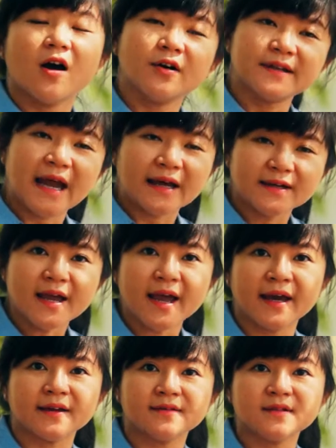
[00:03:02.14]
On the other
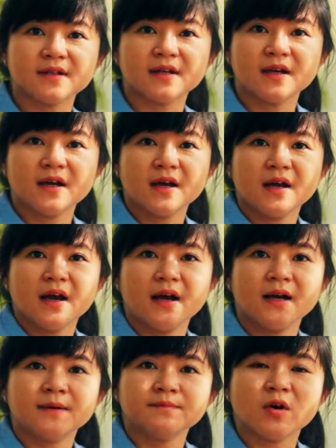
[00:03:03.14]
hand,
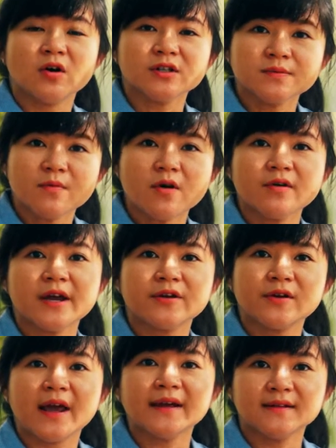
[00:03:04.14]

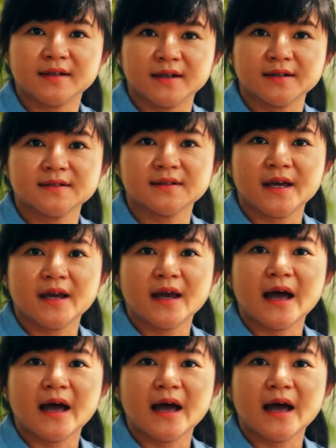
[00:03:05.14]
osmoregulators